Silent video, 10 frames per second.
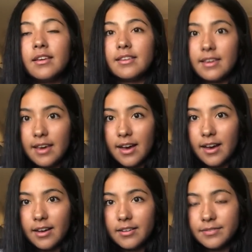
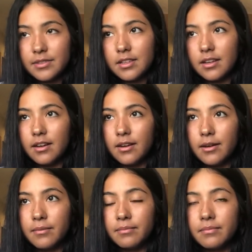yeah,
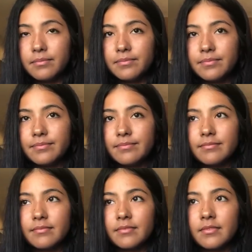if
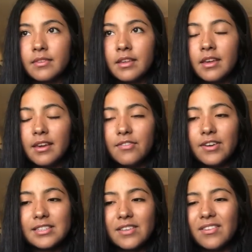
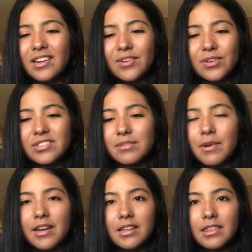you guys have any questions
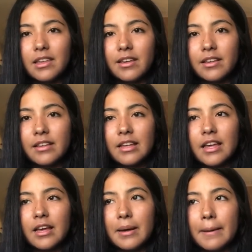about anything,
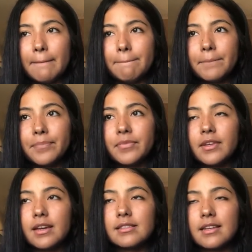
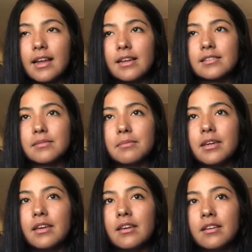you guys can ask
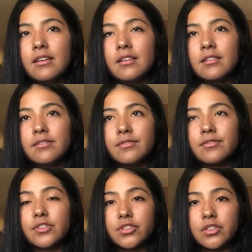me
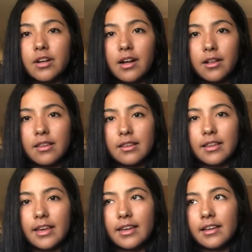for sure. I
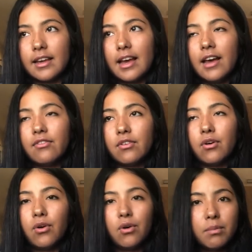have a
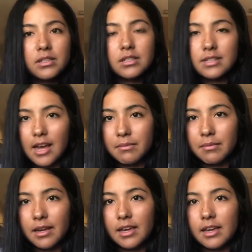whole bunch of time
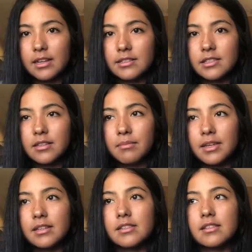in my hands,
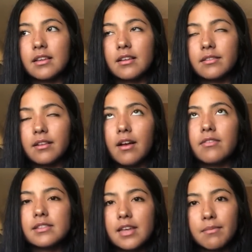because
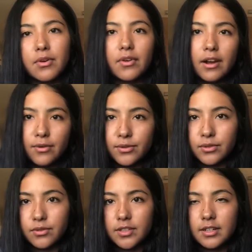obviously I'm a grad
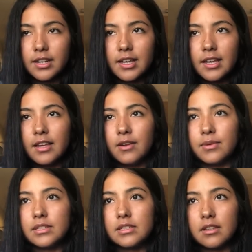holdover,
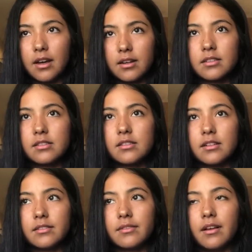which sucks. If
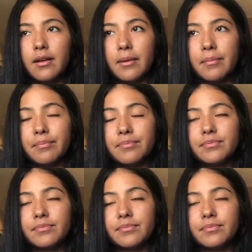you